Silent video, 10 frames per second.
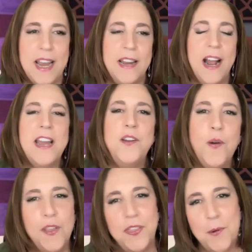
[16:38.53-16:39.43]
And I
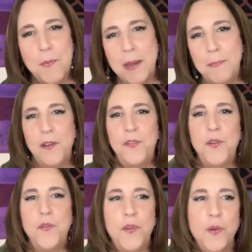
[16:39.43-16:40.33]
know that there might be a
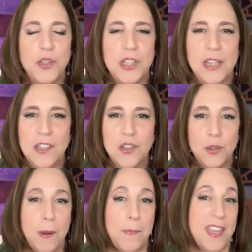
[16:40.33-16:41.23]
few viewers and
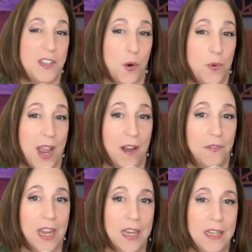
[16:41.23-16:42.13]
listeners maybe that don't
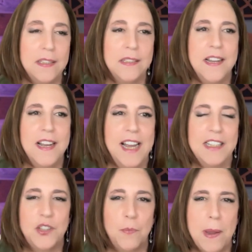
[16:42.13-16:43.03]
have kids.
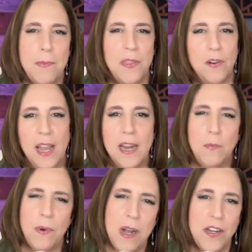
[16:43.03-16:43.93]
And so maybe they're like,
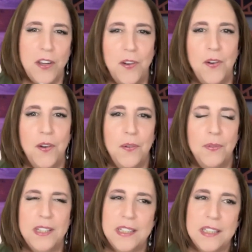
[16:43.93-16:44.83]
well, you
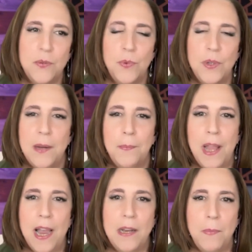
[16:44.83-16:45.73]
know, this doesn't really
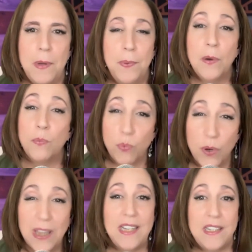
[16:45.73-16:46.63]
apply to me, but it
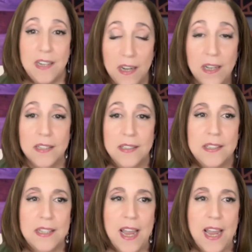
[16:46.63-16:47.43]
really does.